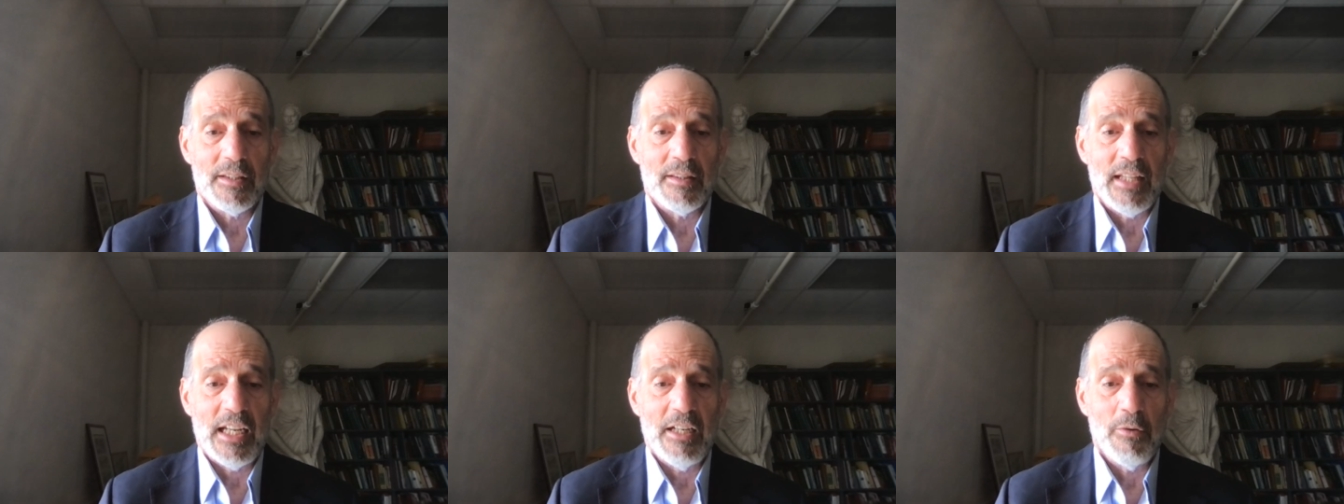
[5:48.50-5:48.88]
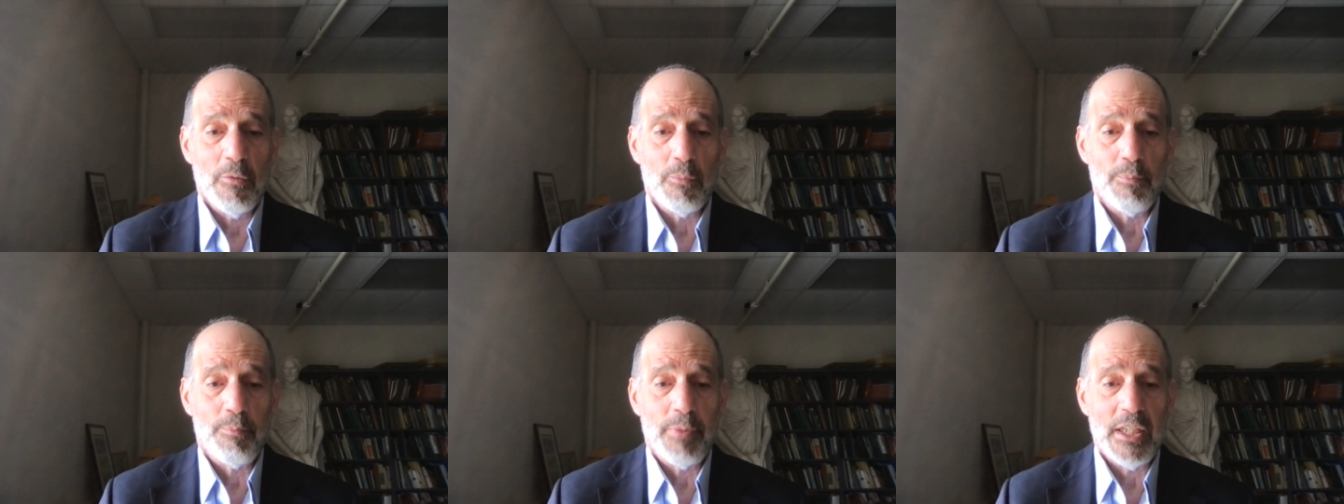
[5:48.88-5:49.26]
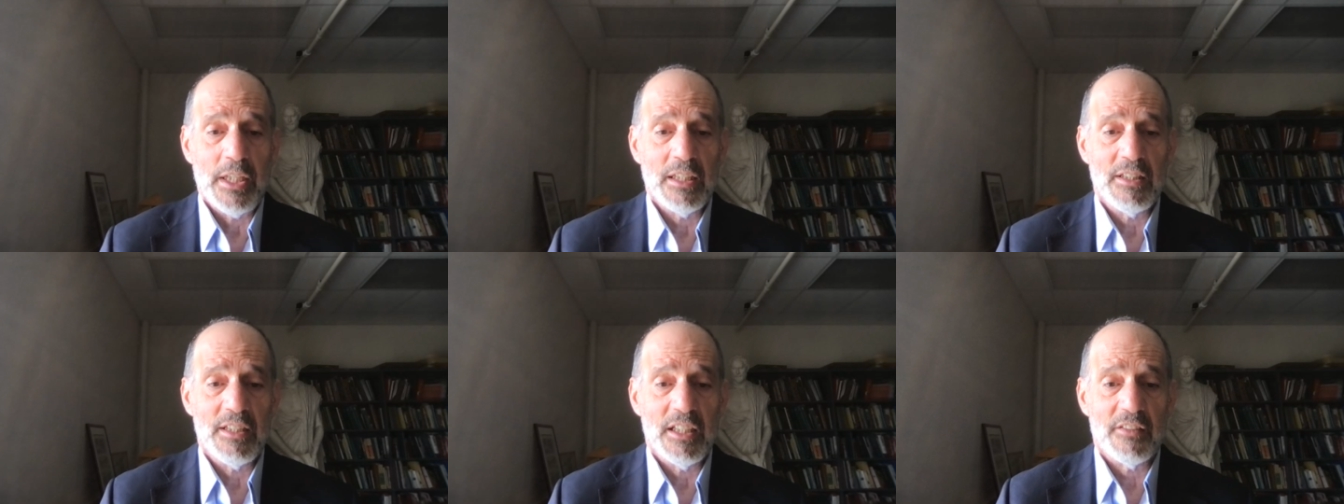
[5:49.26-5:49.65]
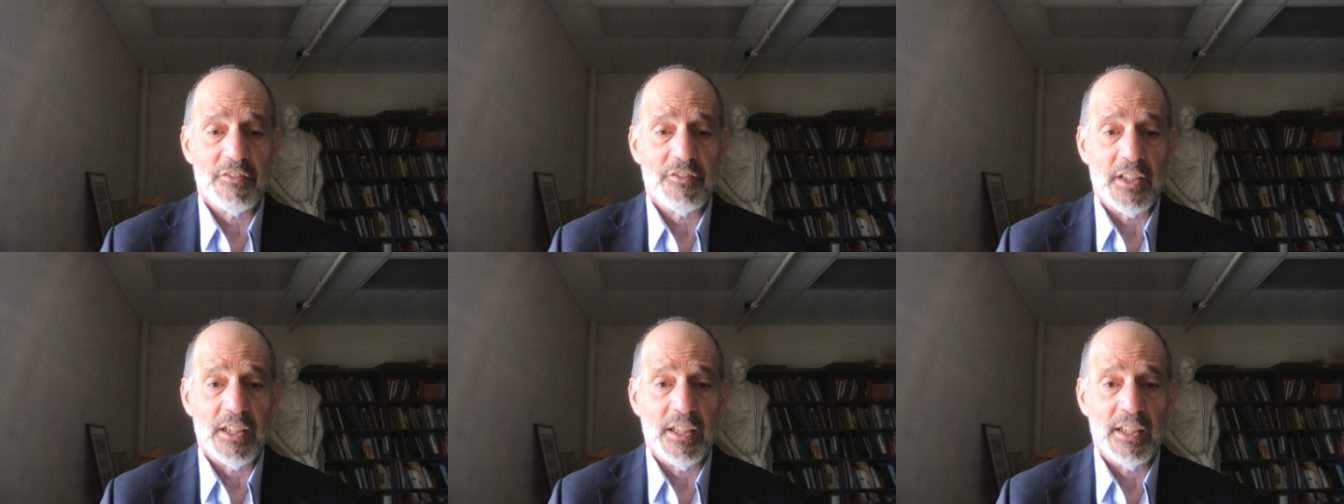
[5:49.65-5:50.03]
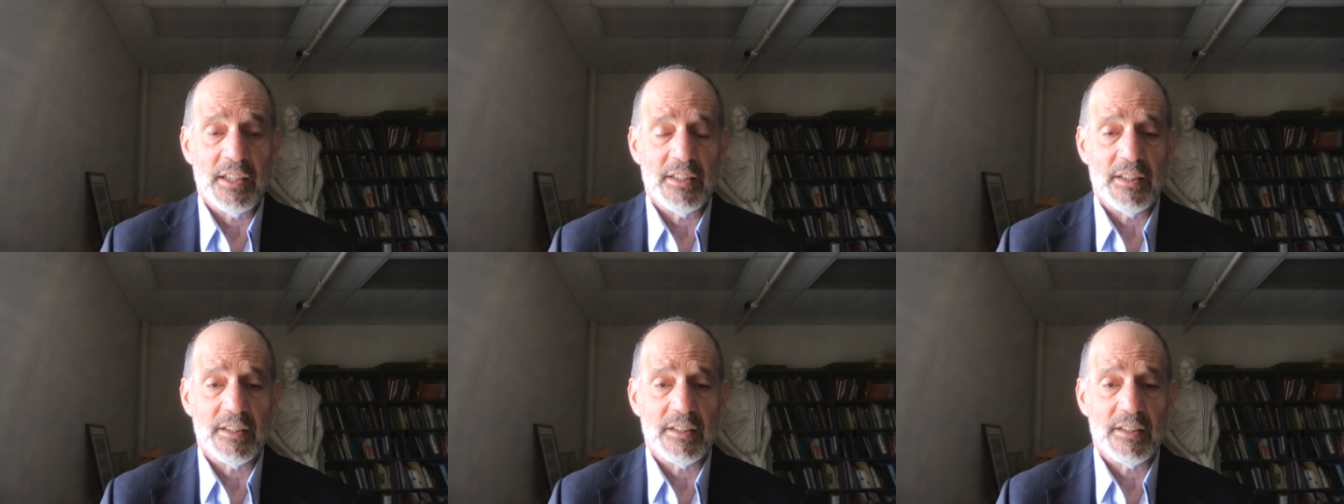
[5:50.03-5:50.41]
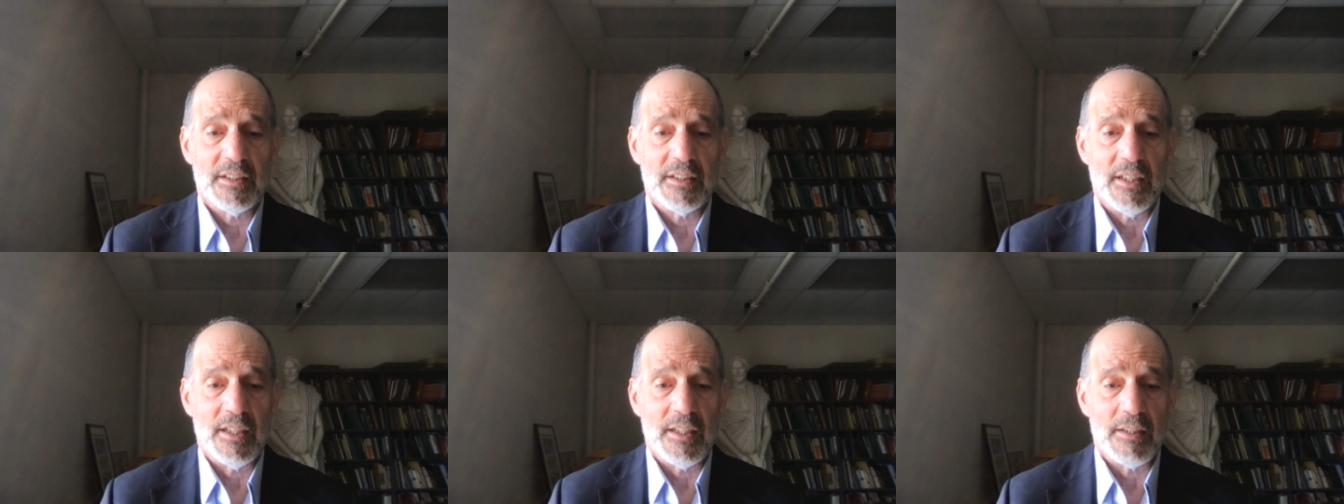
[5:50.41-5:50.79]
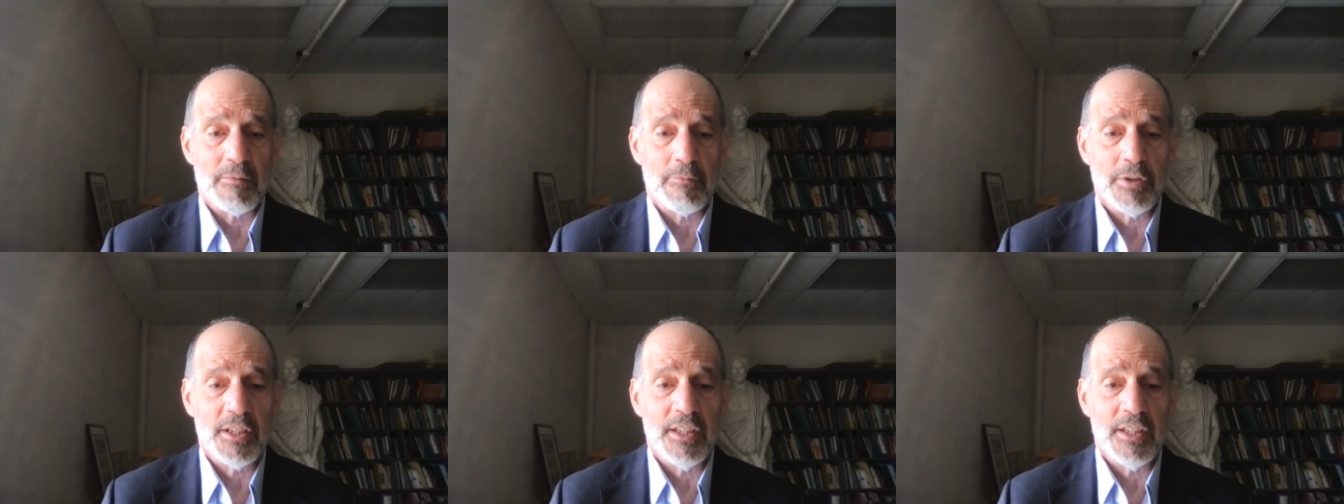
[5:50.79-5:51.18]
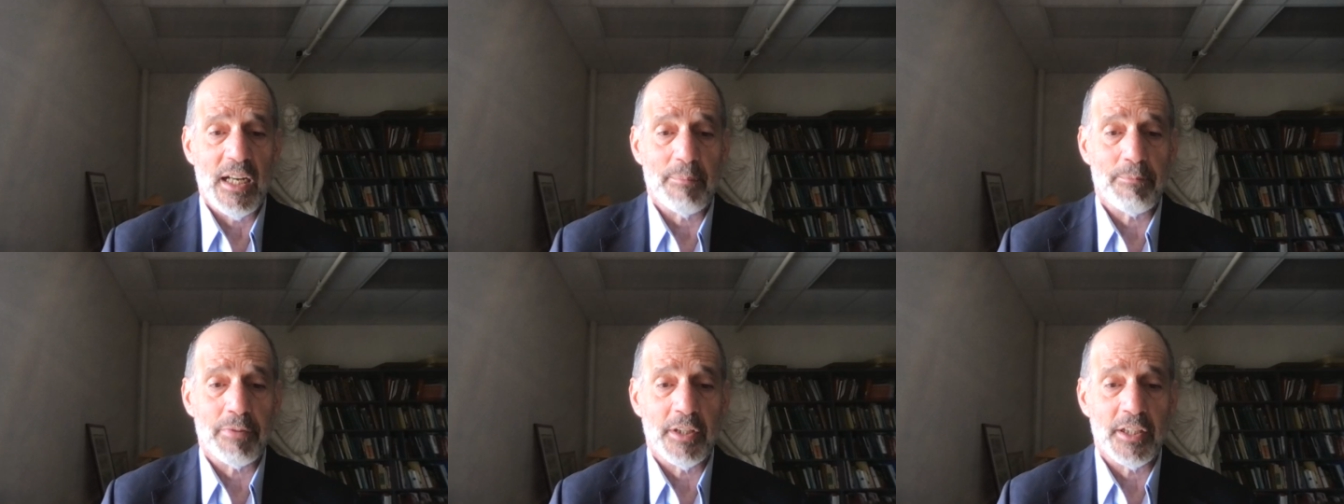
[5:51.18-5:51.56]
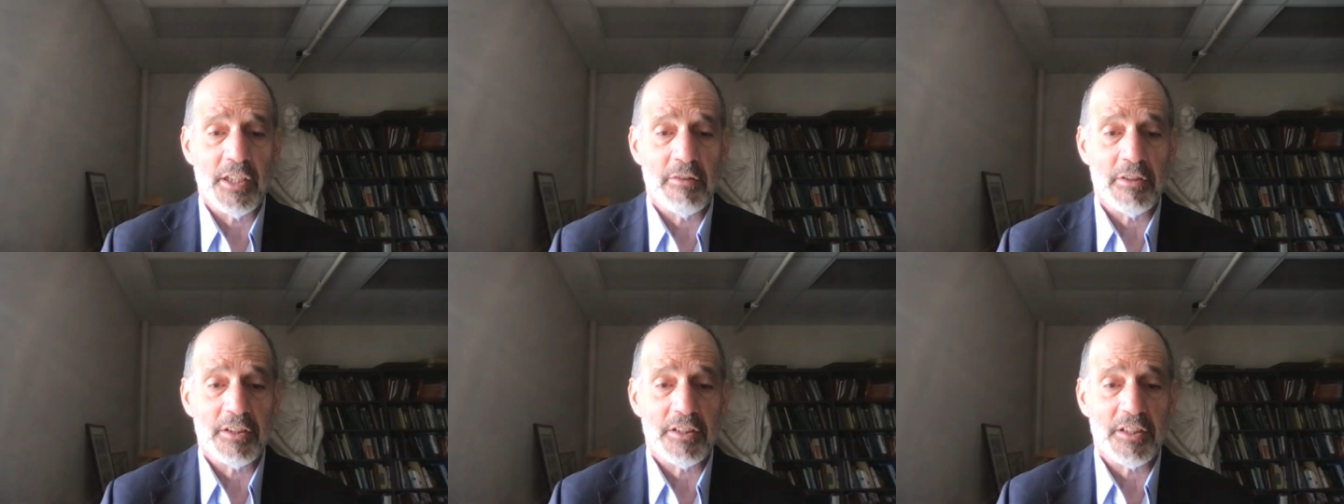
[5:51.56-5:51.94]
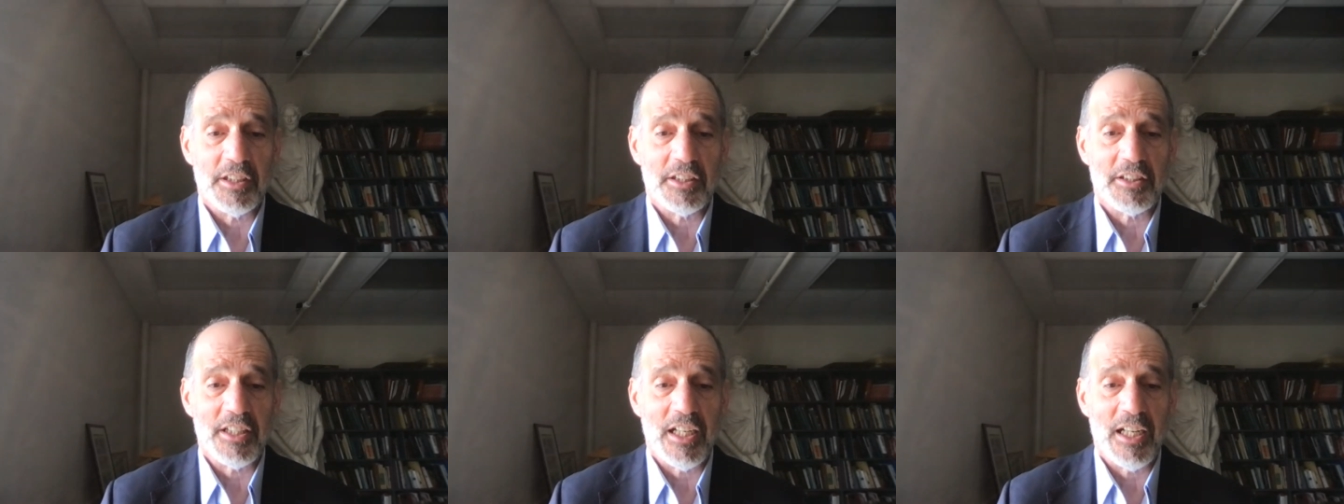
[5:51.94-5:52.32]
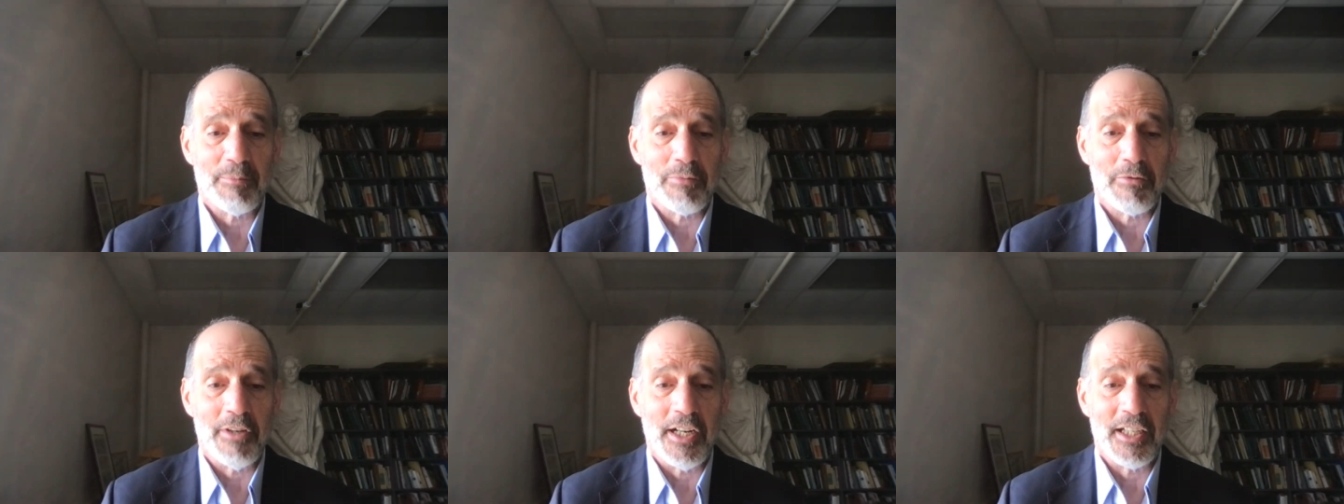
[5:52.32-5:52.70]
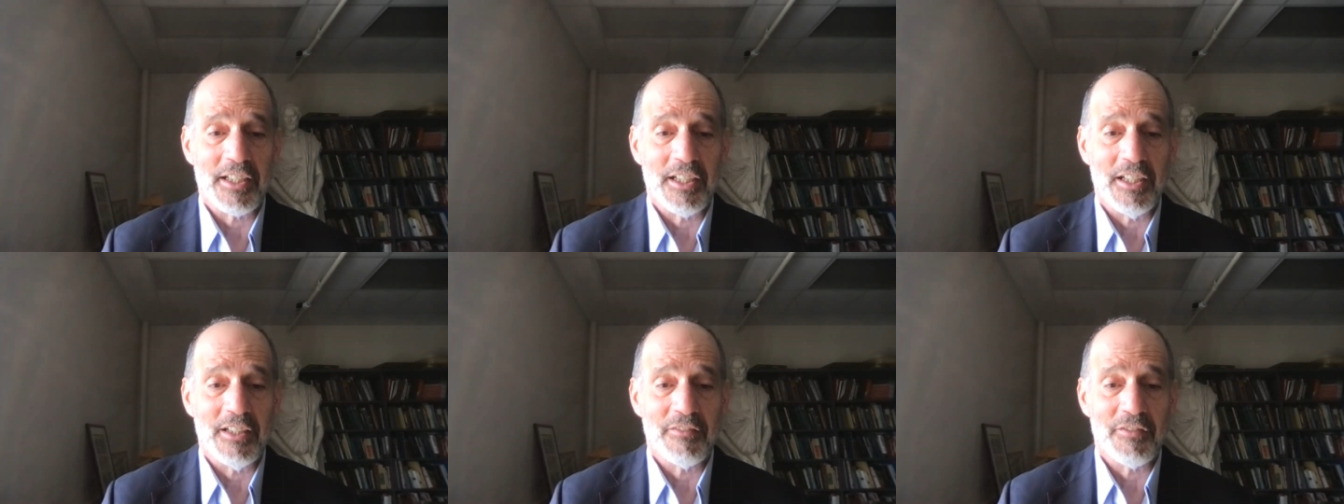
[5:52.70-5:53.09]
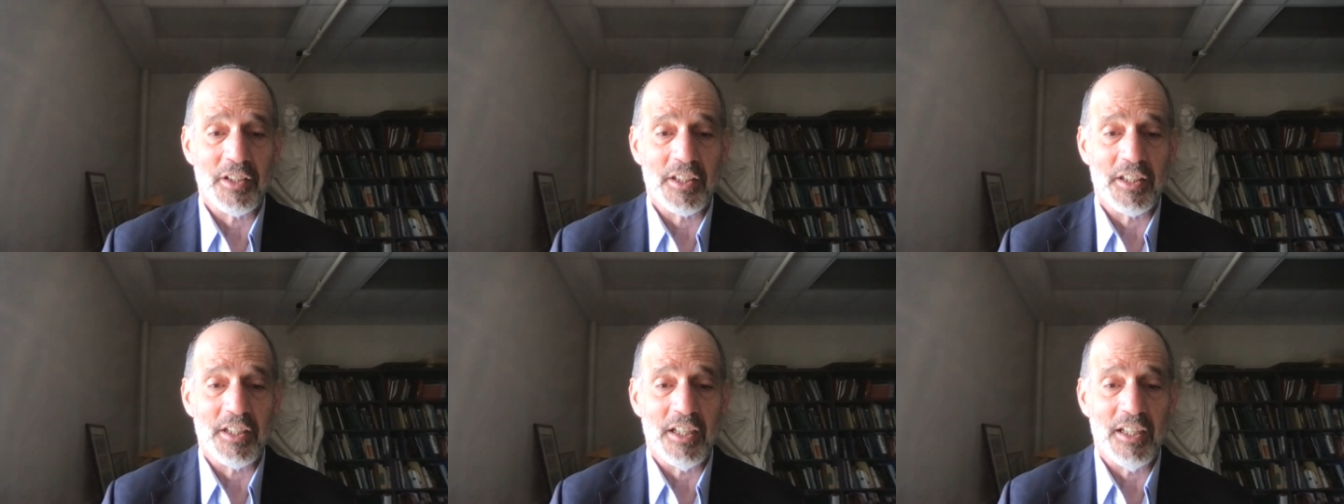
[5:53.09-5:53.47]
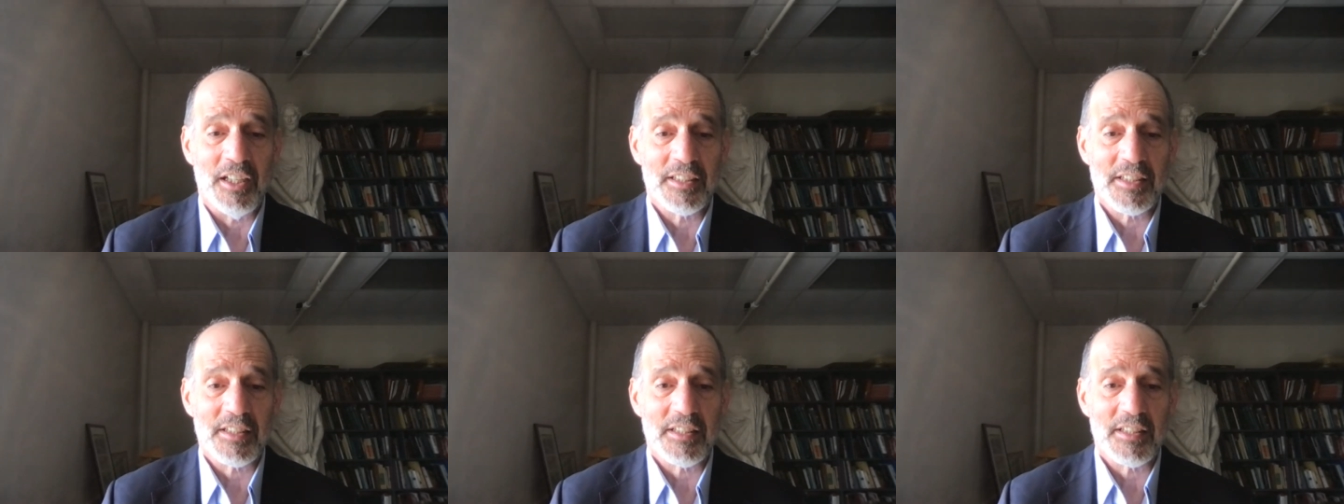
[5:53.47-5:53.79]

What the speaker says: They, being deified, it would not bring you into the top rank of the gods.